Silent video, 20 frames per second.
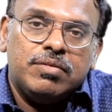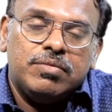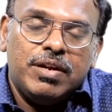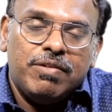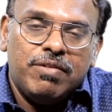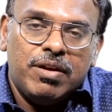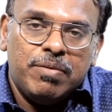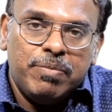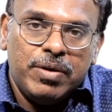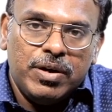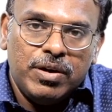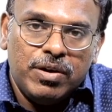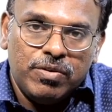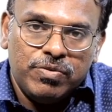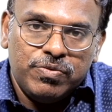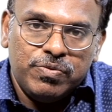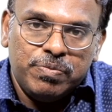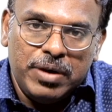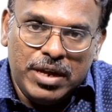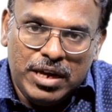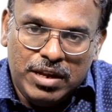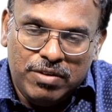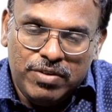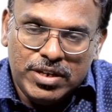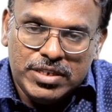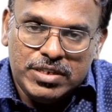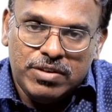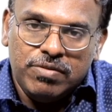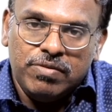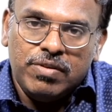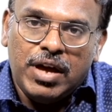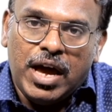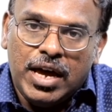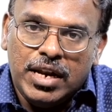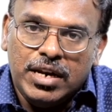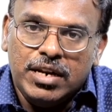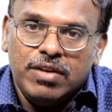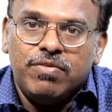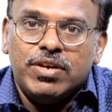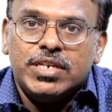development of pre-invasive
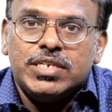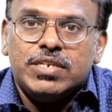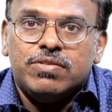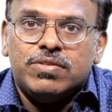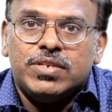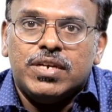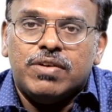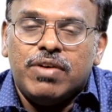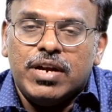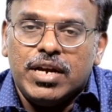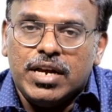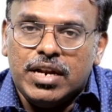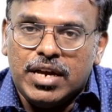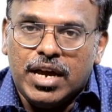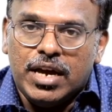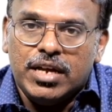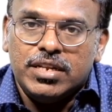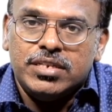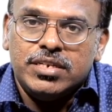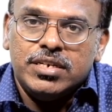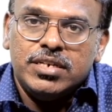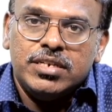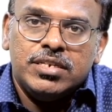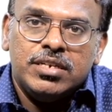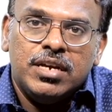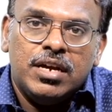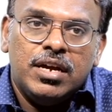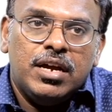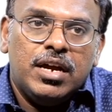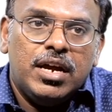and invasive cervical cancers.